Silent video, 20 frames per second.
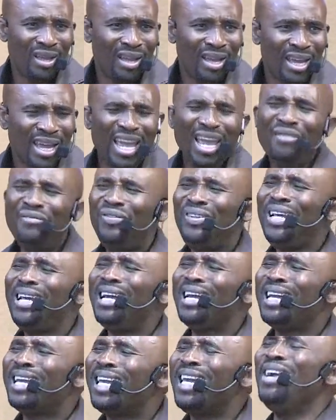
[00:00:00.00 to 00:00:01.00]
If the
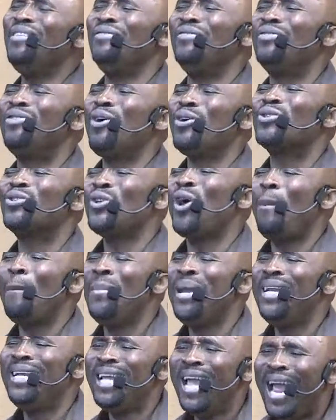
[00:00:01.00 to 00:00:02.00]
gift does not
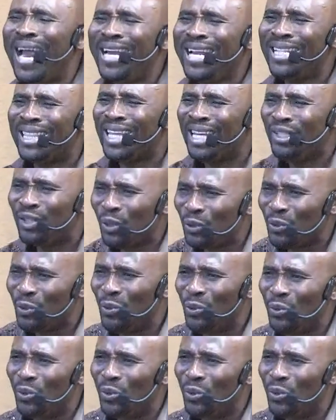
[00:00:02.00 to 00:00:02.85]
mean anything to you,